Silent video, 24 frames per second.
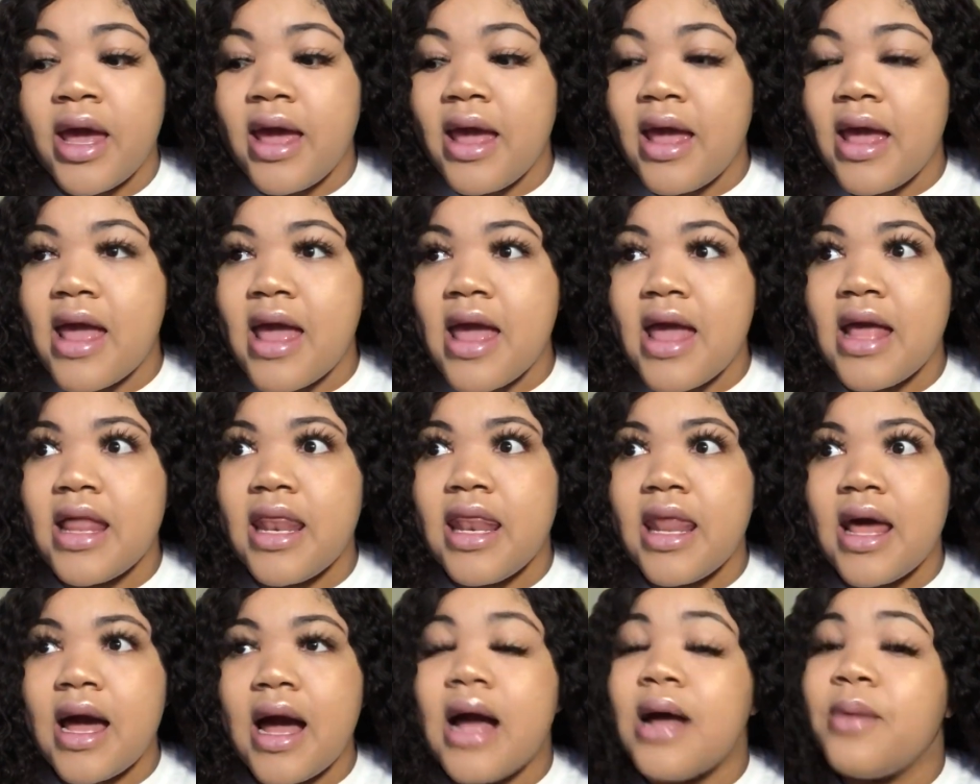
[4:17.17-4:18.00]

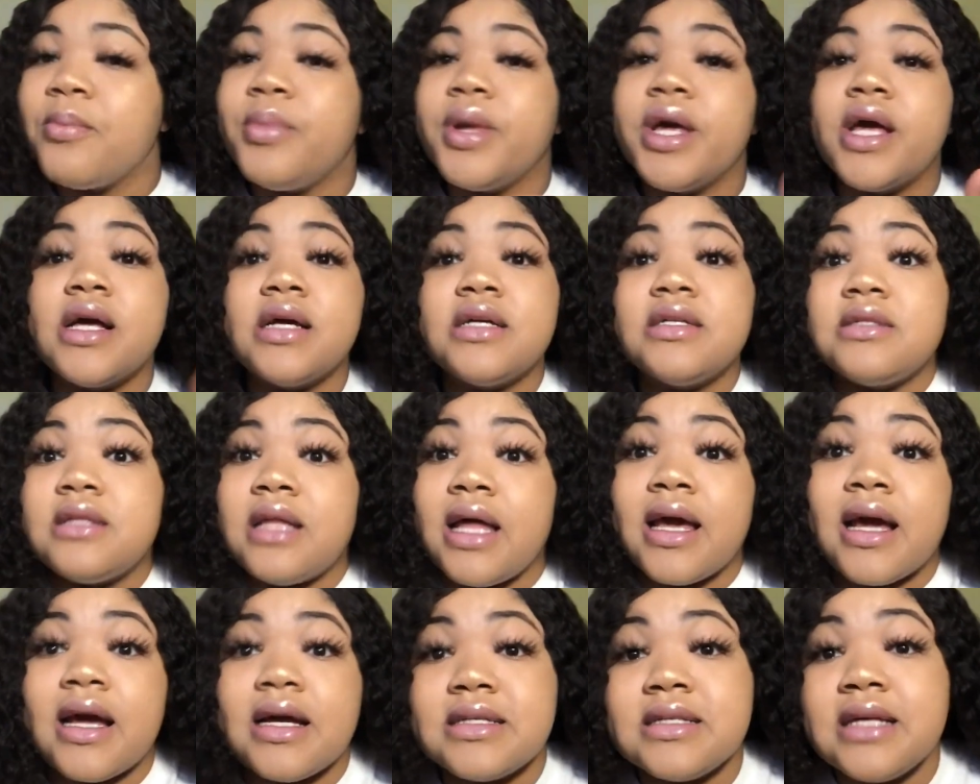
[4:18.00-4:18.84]
And because,
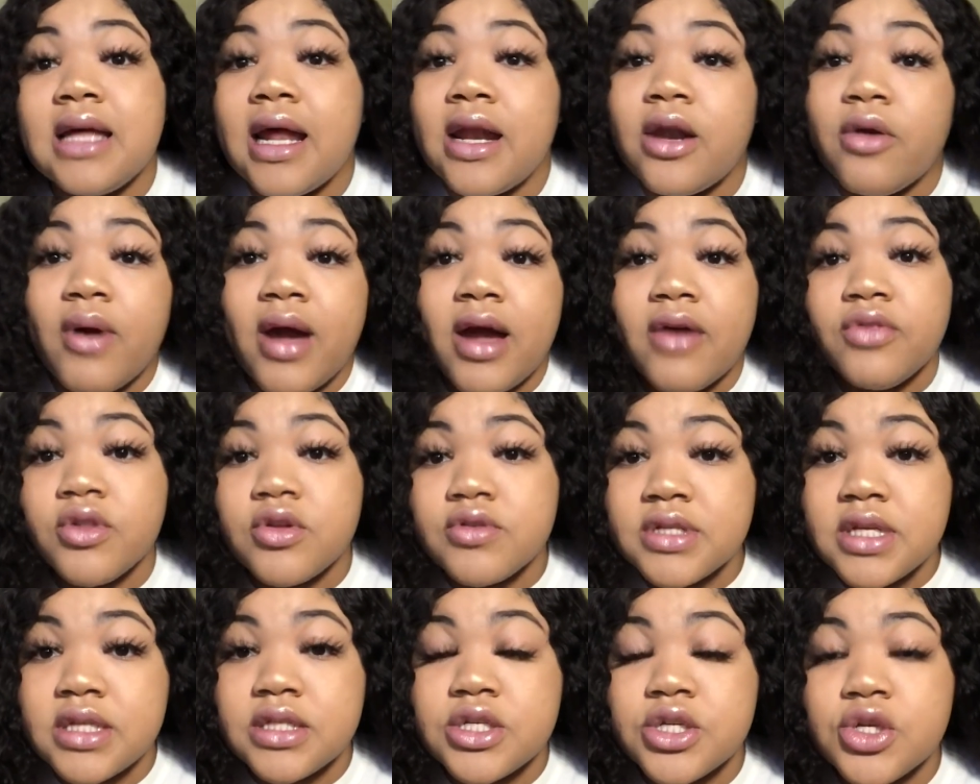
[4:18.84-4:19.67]
like I said, I don't have no
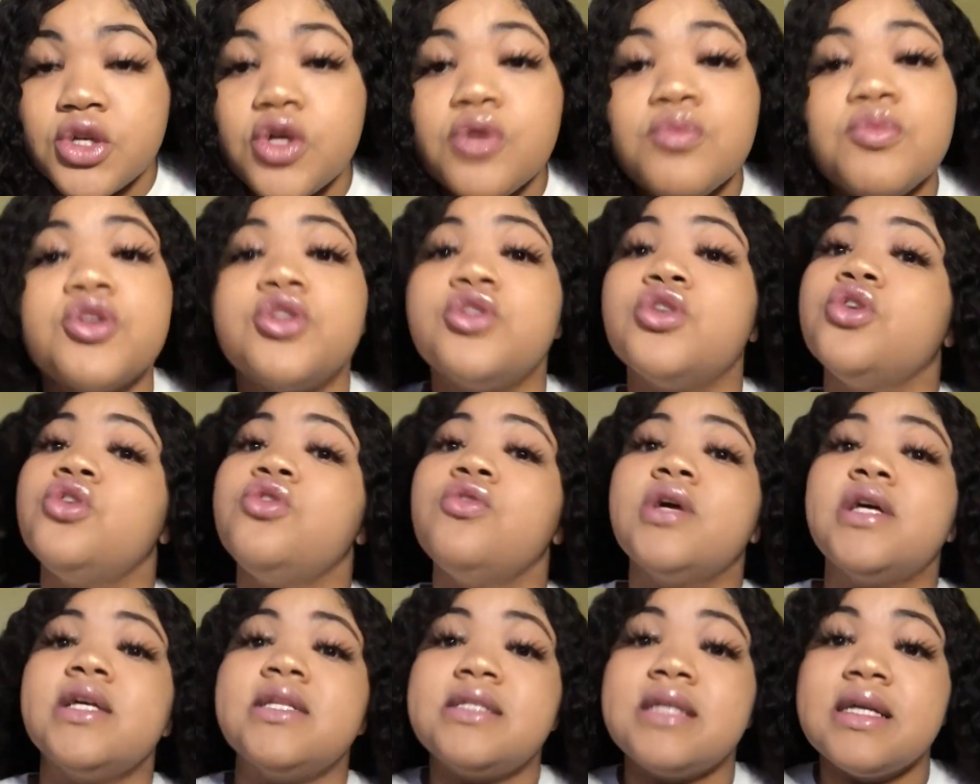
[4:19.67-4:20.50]
sense of humor, so you
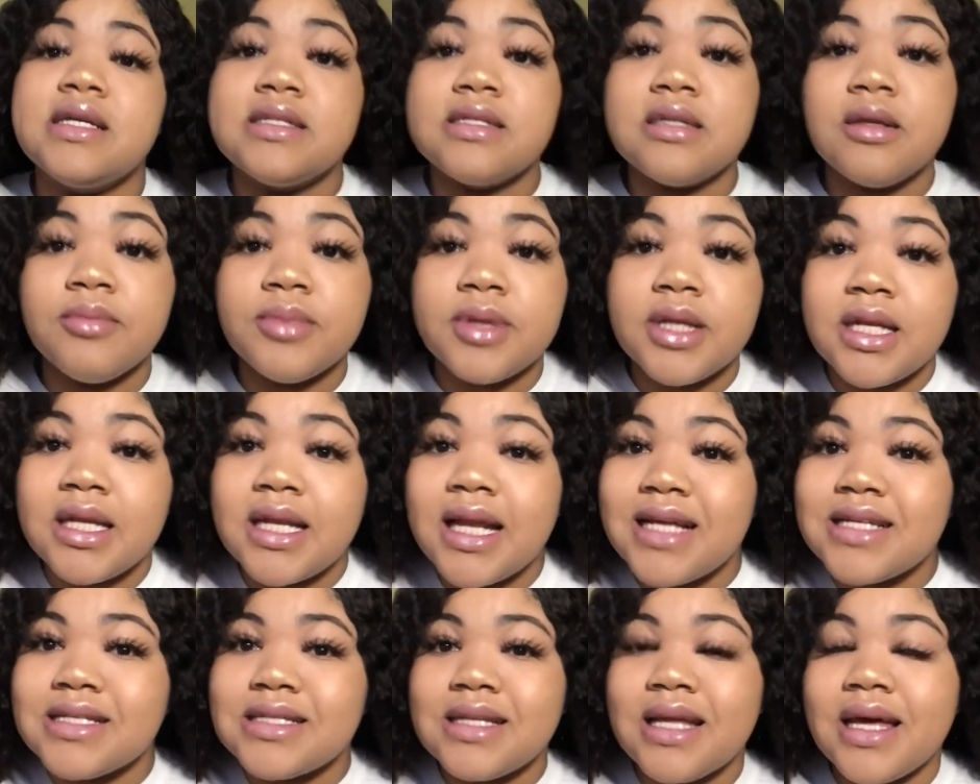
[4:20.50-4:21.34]
could say something
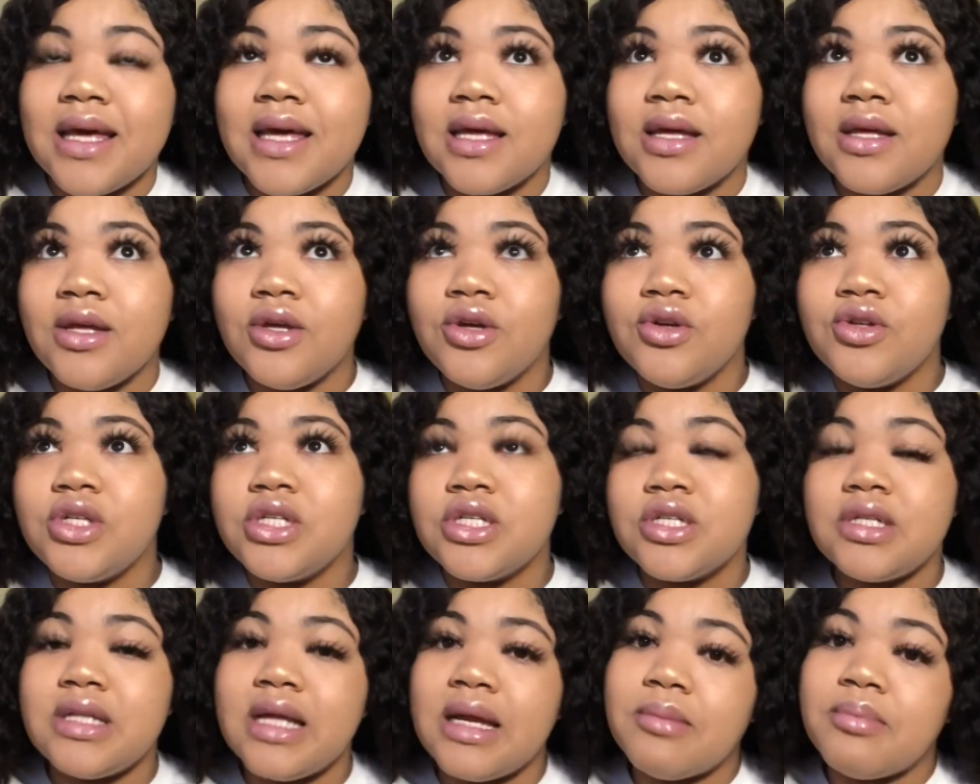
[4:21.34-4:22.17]
that's like, you
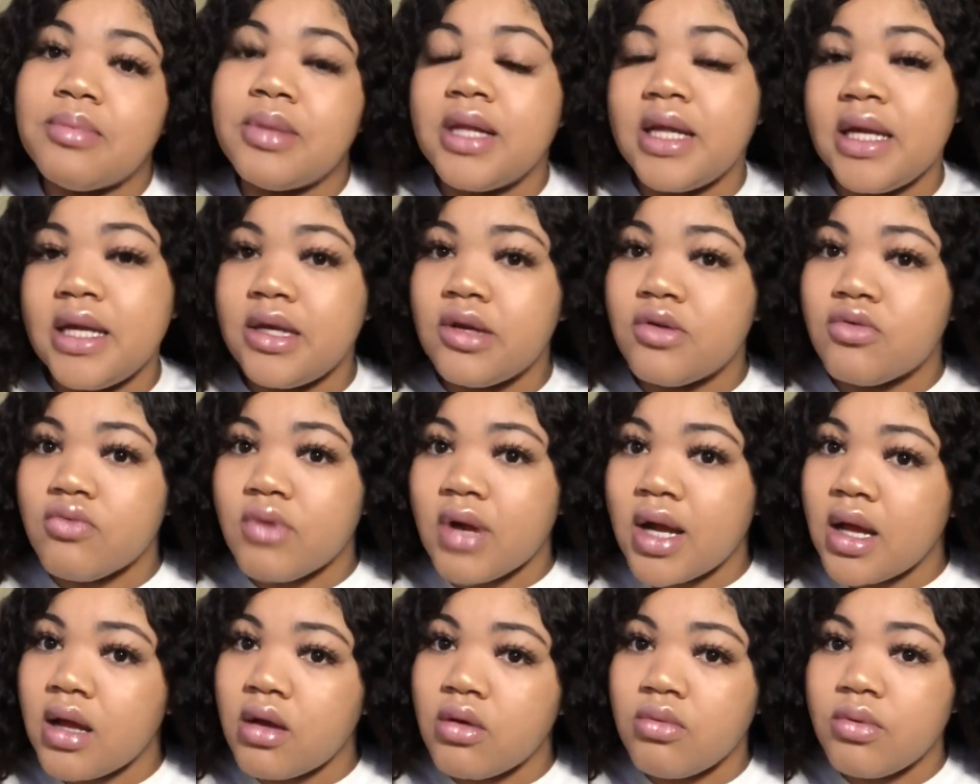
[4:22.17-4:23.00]
just like playing
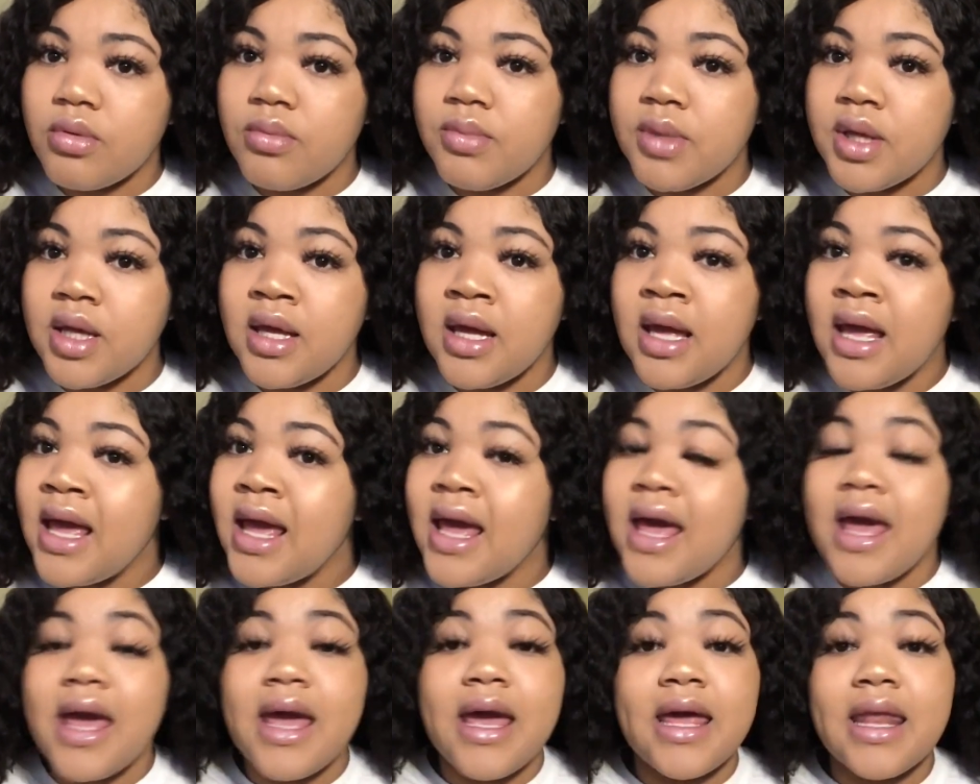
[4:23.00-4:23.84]
around with me,
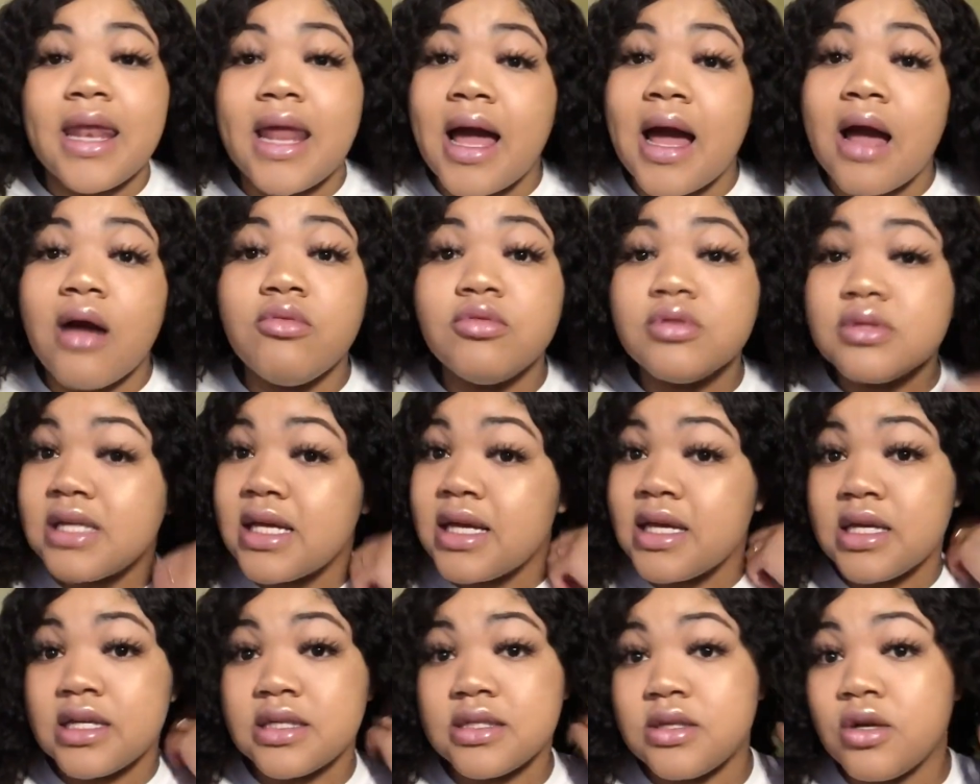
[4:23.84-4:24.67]
and I will
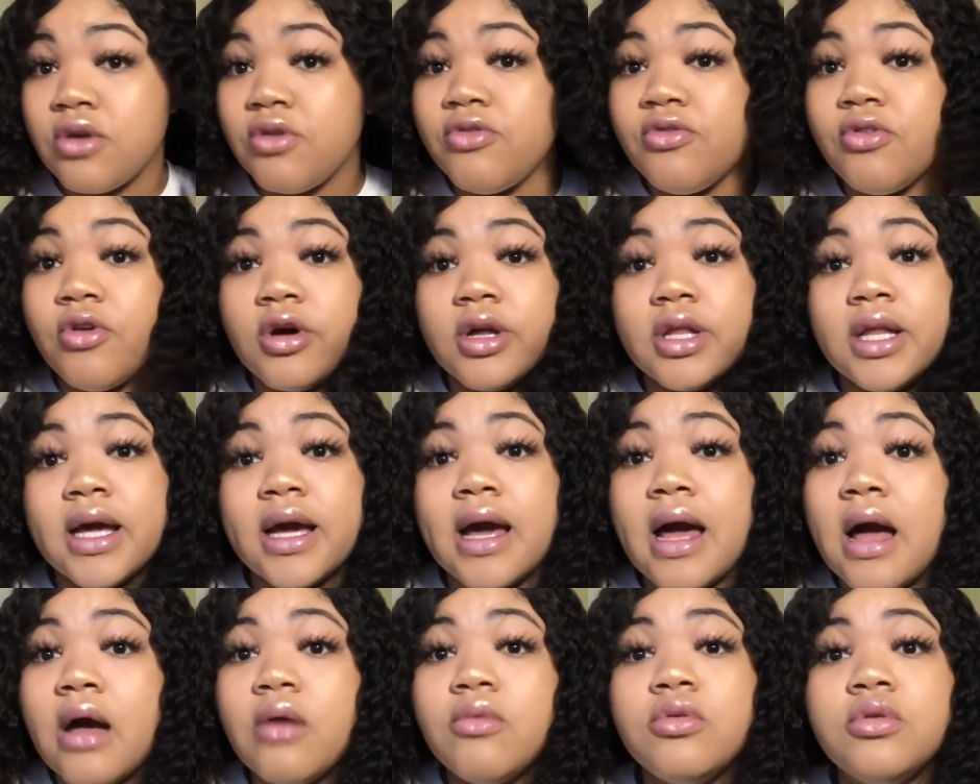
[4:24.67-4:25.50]
take it so far. Like,
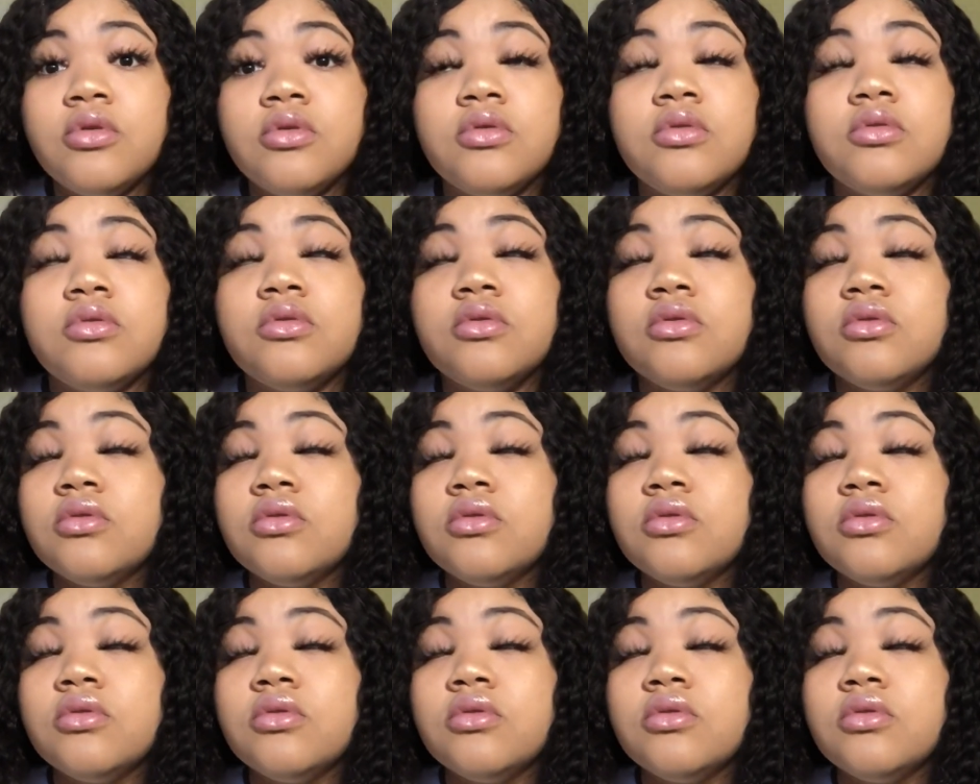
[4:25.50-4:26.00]
I will